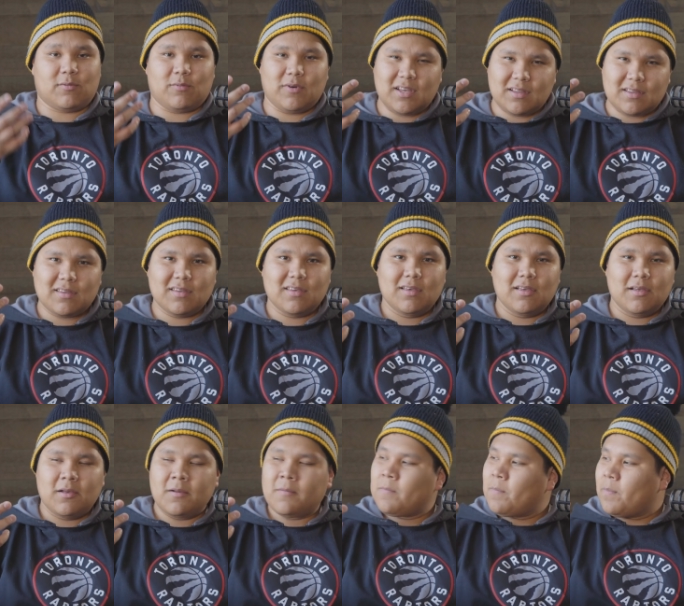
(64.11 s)
like, what?
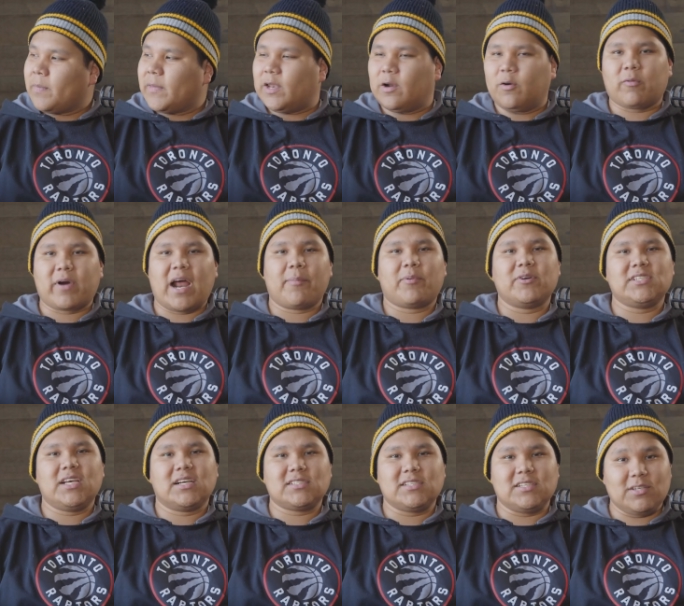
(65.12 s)

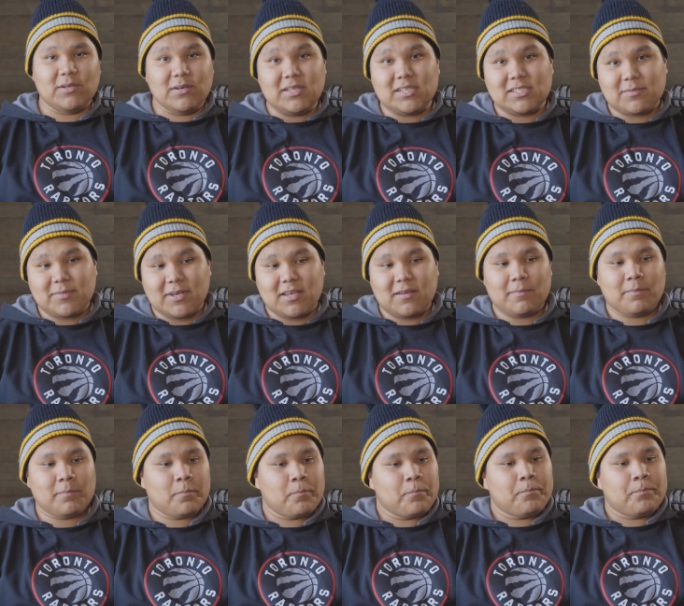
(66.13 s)
Rappers actually do this, man.